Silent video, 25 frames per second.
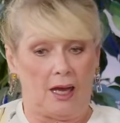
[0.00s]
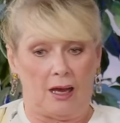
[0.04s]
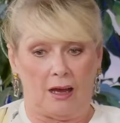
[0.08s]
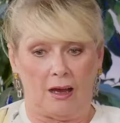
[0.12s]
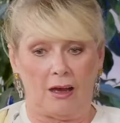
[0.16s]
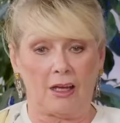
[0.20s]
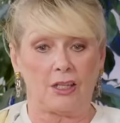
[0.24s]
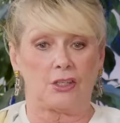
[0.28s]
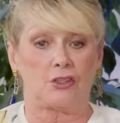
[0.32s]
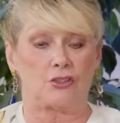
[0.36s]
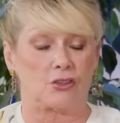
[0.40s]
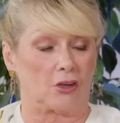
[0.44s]

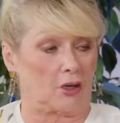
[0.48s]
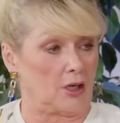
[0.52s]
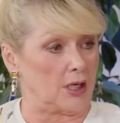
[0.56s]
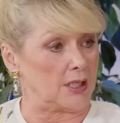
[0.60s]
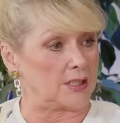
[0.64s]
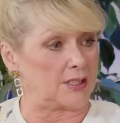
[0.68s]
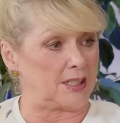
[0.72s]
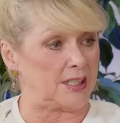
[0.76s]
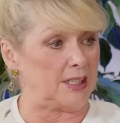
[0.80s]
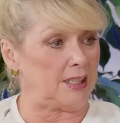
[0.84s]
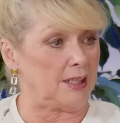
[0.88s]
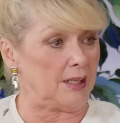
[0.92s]
I
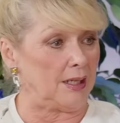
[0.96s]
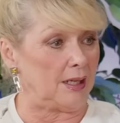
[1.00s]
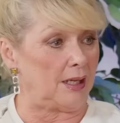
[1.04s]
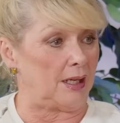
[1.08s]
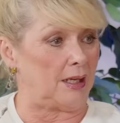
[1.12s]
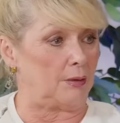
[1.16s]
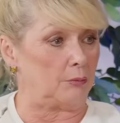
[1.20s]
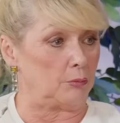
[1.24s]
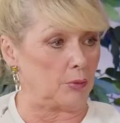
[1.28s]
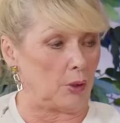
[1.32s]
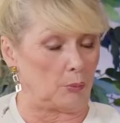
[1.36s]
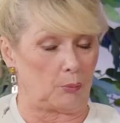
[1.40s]
tried it,
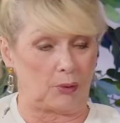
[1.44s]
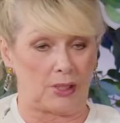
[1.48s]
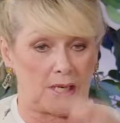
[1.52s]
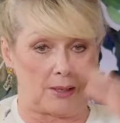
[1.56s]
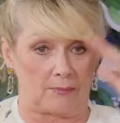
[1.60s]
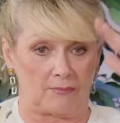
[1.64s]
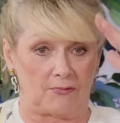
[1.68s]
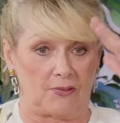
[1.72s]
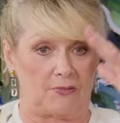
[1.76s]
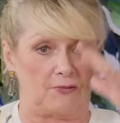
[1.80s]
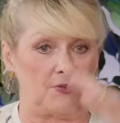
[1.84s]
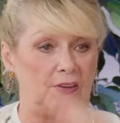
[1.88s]
went
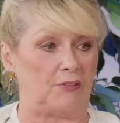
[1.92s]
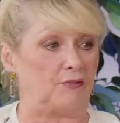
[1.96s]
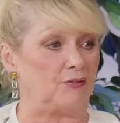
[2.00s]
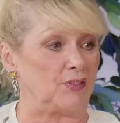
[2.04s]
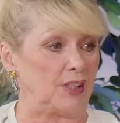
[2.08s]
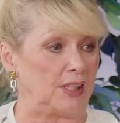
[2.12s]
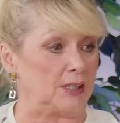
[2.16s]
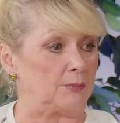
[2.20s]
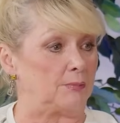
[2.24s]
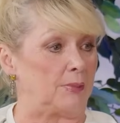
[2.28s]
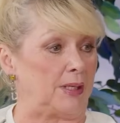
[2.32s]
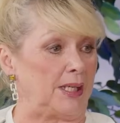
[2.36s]
up for
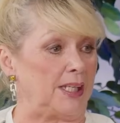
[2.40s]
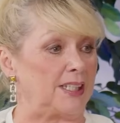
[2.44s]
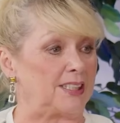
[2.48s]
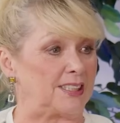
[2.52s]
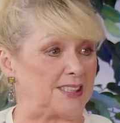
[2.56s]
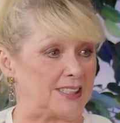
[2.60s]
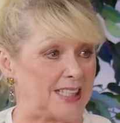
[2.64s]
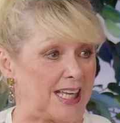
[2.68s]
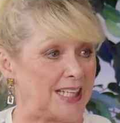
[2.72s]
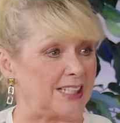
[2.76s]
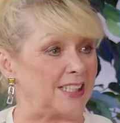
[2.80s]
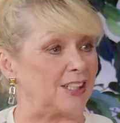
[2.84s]
15 minutes
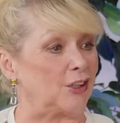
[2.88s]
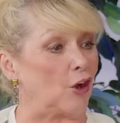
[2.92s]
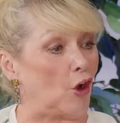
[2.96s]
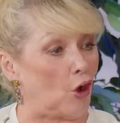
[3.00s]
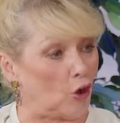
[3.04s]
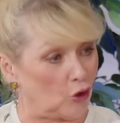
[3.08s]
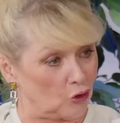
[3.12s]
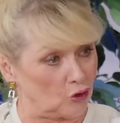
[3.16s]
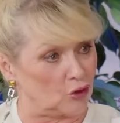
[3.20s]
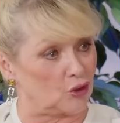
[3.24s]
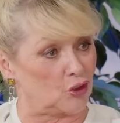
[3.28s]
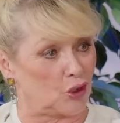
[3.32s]
standing
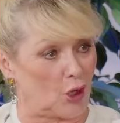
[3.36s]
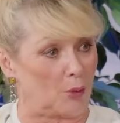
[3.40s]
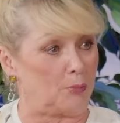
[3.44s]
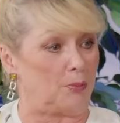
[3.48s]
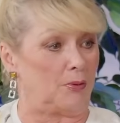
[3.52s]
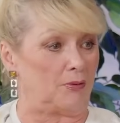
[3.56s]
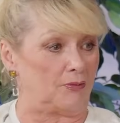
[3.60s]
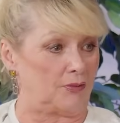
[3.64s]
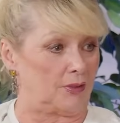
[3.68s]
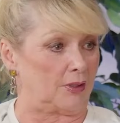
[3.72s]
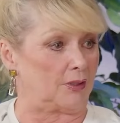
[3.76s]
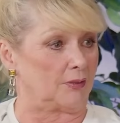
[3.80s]
on top
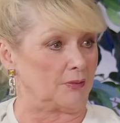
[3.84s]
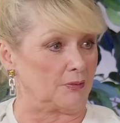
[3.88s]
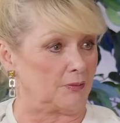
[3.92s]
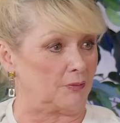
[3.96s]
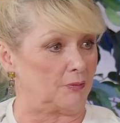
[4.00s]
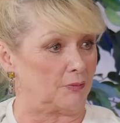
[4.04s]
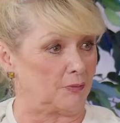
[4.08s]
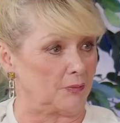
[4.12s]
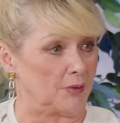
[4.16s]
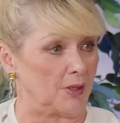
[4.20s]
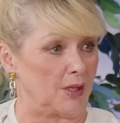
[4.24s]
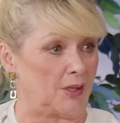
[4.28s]
of a,
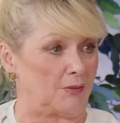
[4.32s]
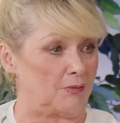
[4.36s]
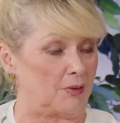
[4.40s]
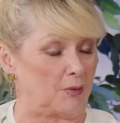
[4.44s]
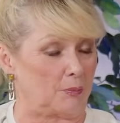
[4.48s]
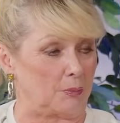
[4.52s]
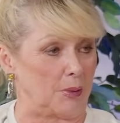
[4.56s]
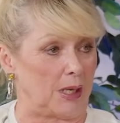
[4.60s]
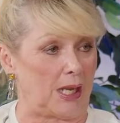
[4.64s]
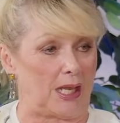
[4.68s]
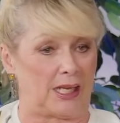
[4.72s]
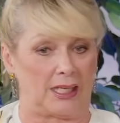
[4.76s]
of a
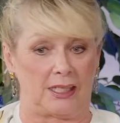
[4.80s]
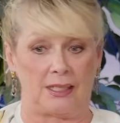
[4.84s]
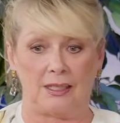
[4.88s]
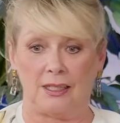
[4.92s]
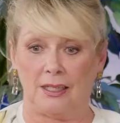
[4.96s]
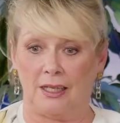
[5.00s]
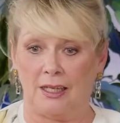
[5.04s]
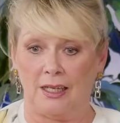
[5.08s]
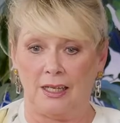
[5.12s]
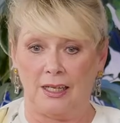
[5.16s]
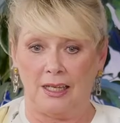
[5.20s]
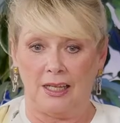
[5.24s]
plane,
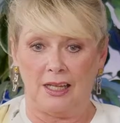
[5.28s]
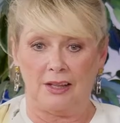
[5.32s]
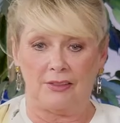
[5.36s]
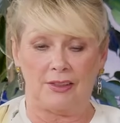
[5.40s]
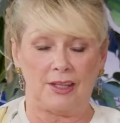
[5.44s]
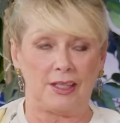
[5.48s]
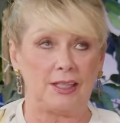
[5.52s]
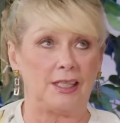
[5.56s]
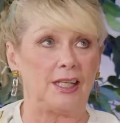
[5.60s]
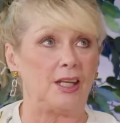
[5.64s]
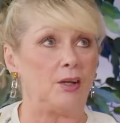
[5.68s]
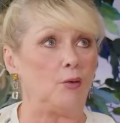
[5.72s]

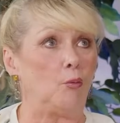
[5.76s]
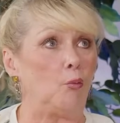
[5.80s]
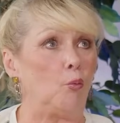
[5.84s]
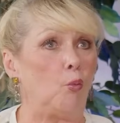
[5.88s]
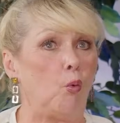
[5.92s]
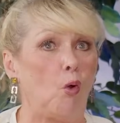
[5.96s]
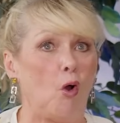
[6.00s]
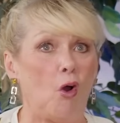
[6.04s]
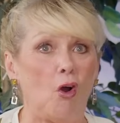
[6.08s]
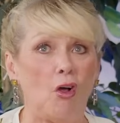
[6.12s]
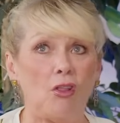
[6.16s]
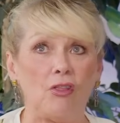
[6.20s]
thinking,
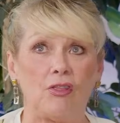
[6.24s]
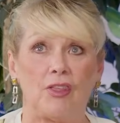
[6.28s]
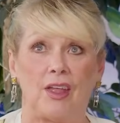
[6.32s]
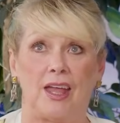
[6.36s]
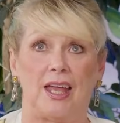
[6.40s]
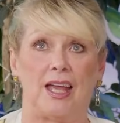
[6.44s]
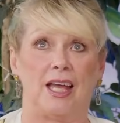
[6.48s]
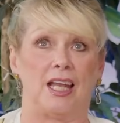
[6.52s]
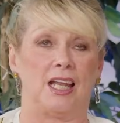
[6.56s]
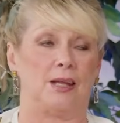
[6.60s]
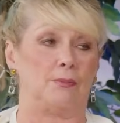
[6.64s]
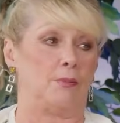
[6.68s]
What the
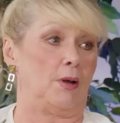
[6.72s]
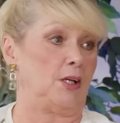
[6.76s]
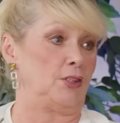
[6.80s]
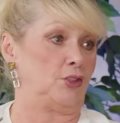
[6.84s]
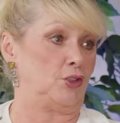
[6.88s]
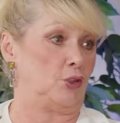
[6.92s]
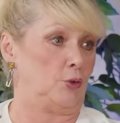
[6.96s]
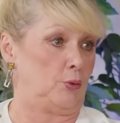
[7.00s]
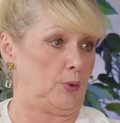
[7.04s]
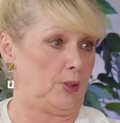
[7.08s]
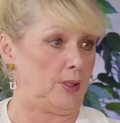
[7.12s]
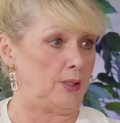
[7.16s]
hell am I
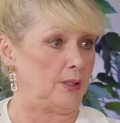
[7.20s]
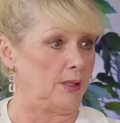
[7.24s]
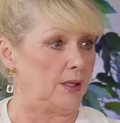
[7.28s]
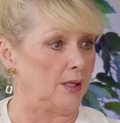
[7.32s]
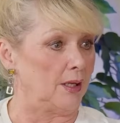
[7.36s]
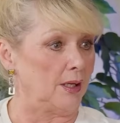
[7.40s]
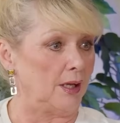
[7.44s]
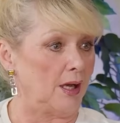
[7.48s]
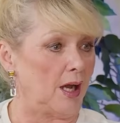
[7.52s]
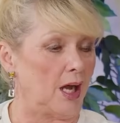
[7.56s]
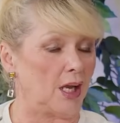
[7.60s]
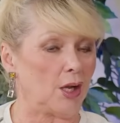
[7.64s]
doing?
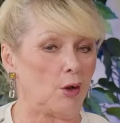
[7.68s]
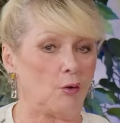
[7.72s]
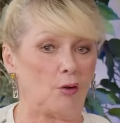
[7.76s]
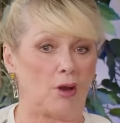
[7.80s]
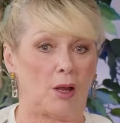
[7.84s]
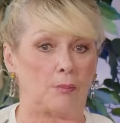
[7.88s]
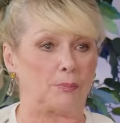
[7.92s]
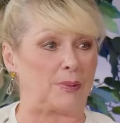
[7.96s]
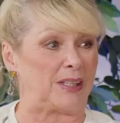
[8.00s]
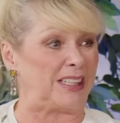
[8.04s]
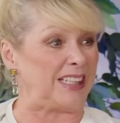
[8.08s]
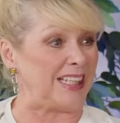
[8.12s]
I don't
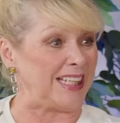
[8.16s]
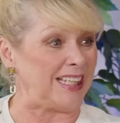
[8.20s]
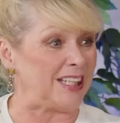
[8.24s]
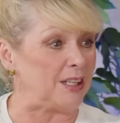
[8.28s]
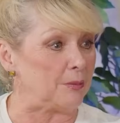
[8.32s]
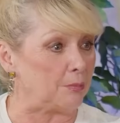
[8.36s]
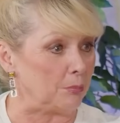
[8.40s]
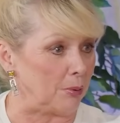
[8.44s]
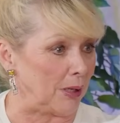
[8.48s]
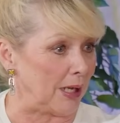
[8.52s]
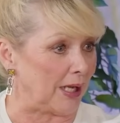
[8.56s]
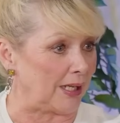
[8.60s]
like being in
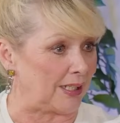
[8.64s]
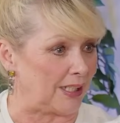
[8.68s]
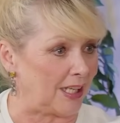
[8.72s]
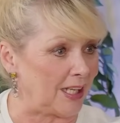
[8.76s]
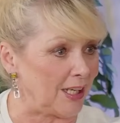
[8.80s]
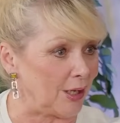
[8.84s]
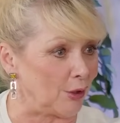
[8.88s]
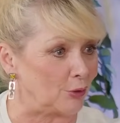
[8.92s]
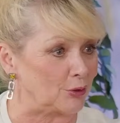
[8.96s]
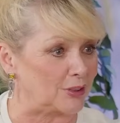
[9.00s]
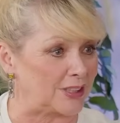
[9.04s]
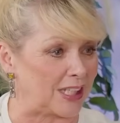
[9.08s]
a plane,
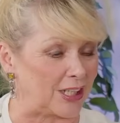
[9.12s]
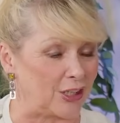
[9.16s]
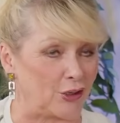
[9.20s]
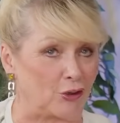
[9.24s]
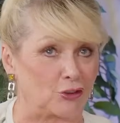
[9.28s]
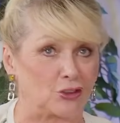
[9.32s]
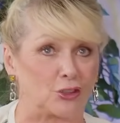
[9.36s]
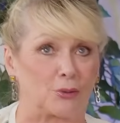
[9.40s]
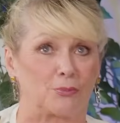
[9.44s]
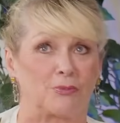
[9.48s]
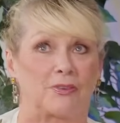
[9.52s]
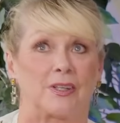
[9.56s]
and I'm standing
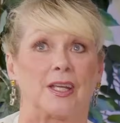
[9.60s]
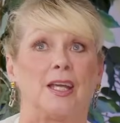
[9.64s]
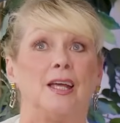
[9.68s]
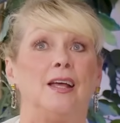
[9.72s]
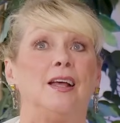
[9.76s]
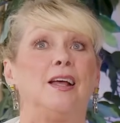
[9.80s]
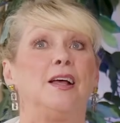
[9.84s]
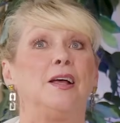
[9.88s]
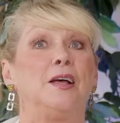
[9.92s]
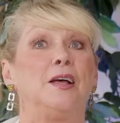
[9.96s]
on top of it.